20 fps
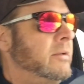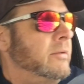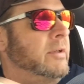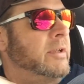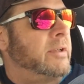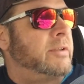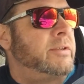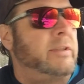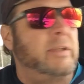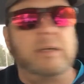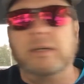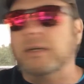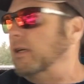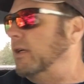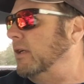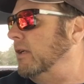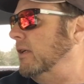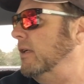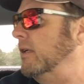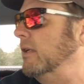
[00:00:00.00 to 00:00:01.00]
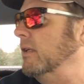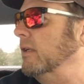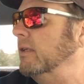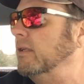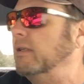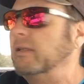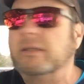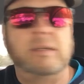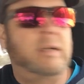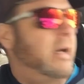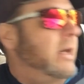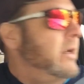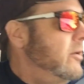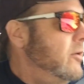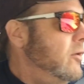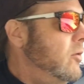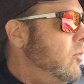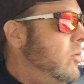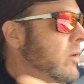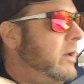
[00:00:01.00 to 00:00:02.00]
this year, I
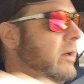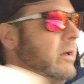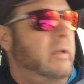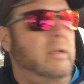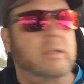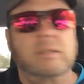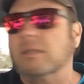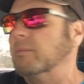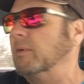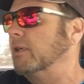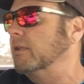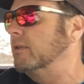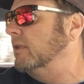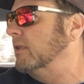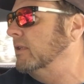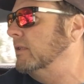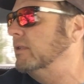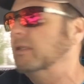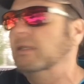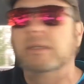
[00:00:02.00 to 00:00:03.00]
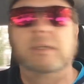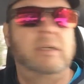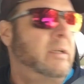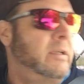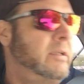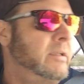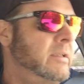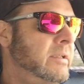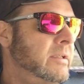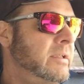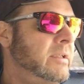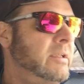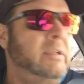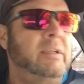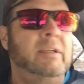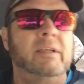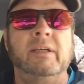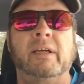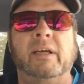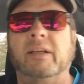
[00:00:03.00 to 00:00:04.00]
don't know what it is about this year,
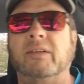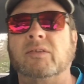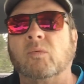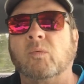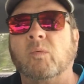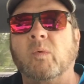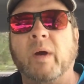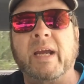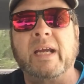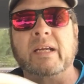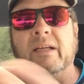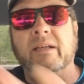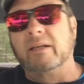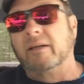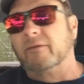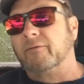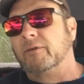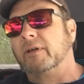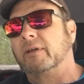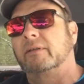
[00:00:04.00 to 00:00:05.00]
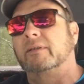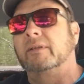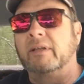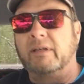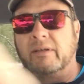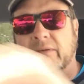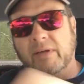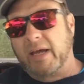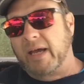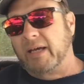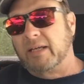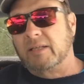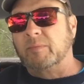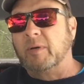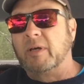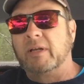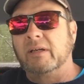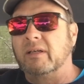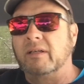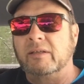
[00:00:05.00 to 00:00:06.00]
it's way different than it has
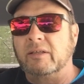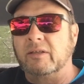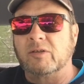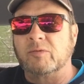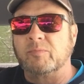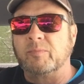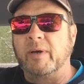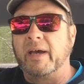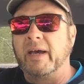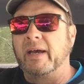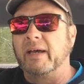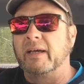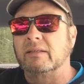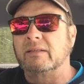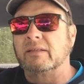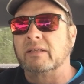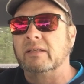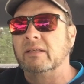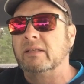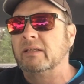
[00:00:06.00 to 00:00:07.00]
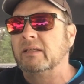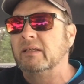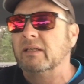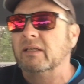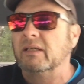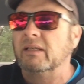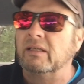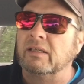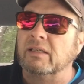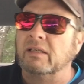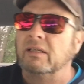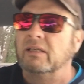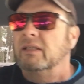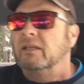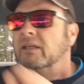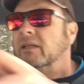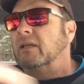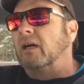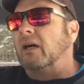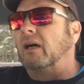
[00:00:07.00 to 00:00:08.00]
been in the years past.
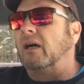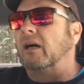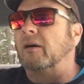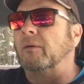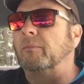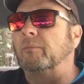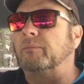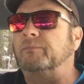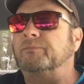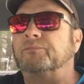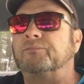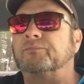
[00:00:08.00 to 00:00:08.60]
So